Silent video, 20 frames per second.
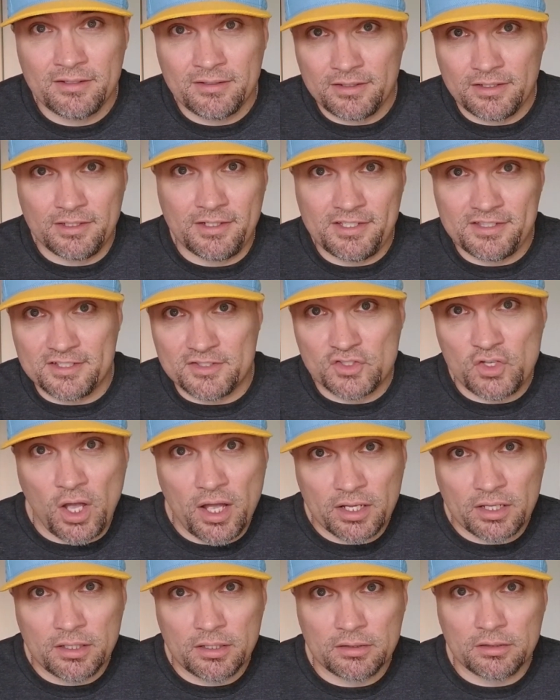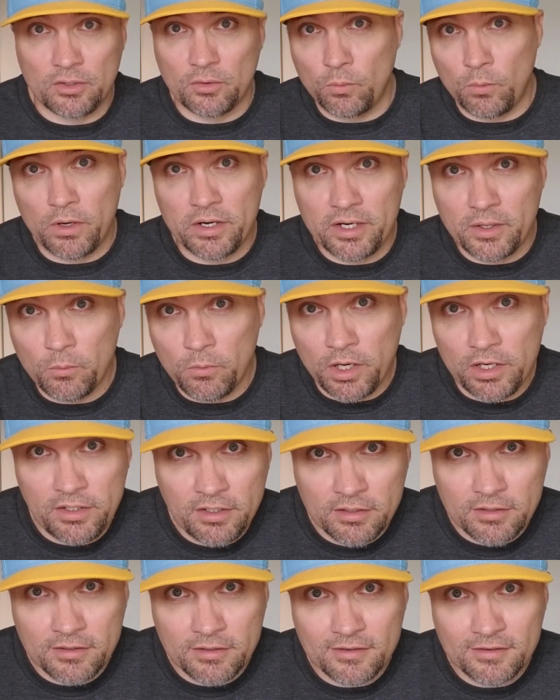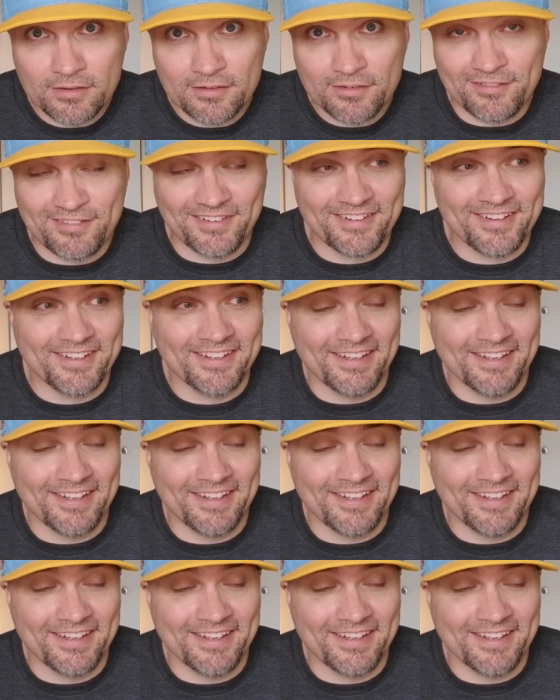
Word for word: You need to talk? Little one-on-one? -on